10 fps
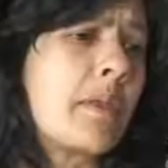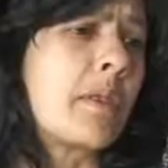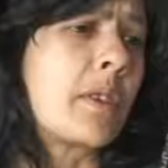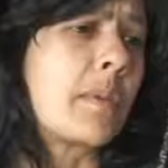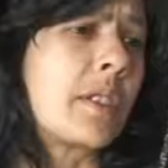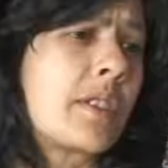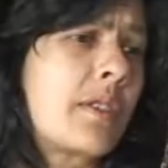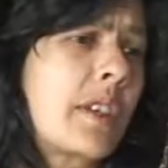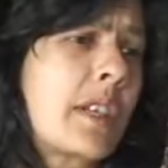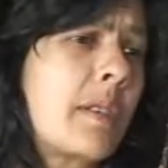the film is to
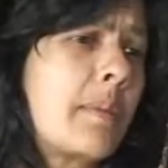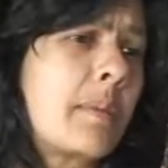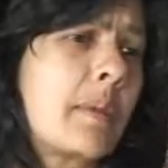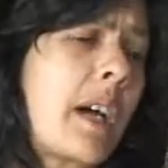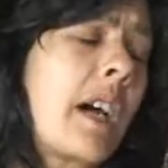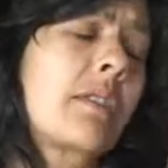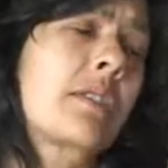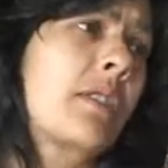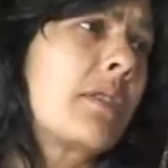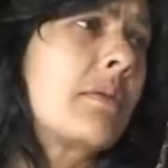try and keep people
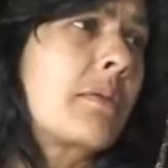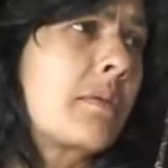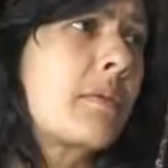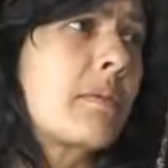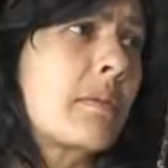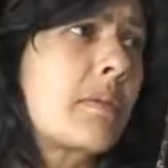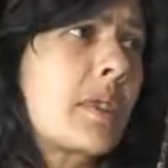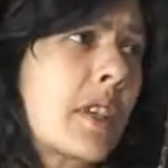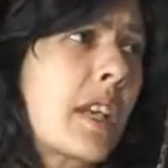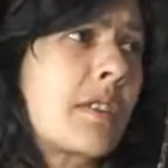out of
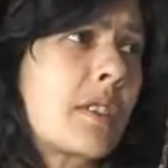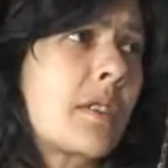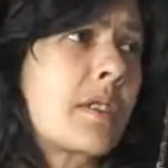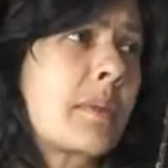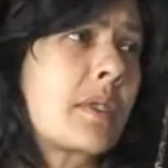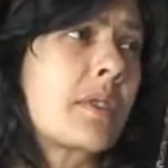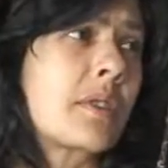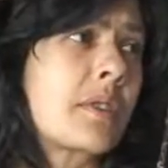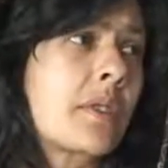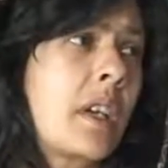psychiatric
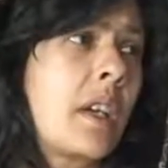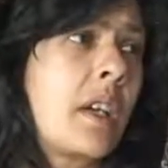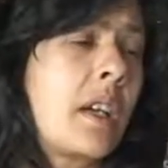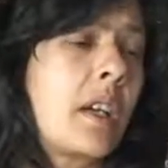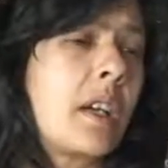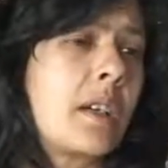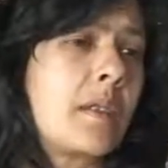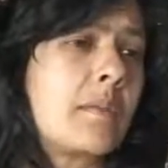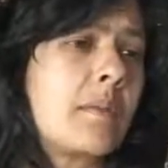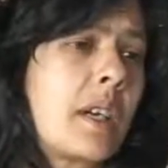hospitals
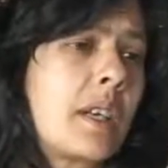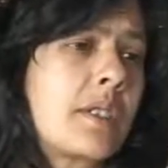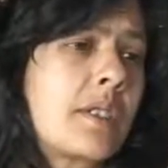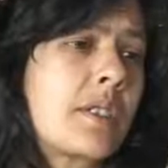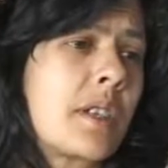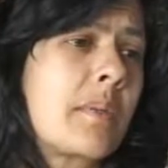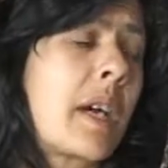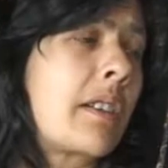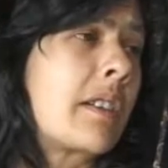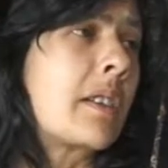and
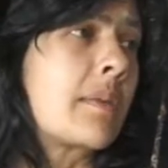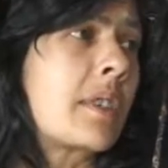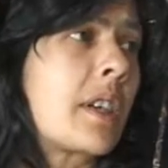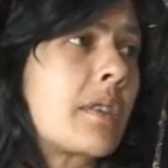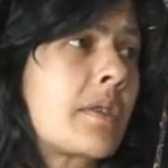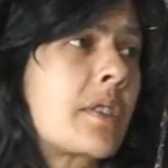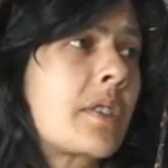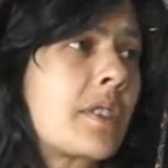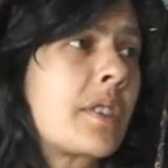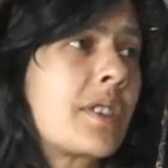empowering
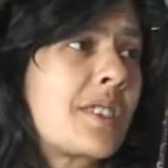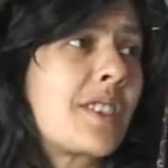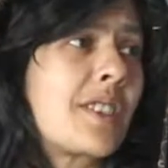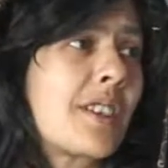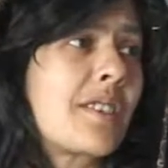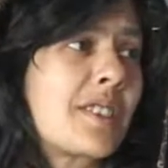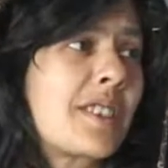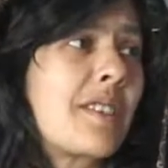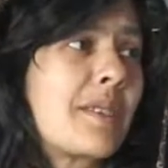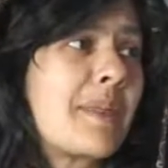themselves to look after
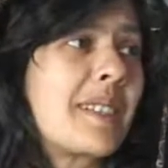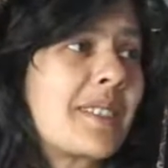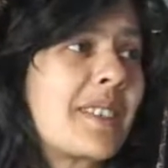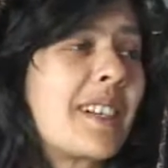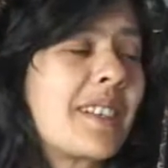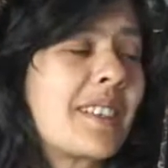their own mental health.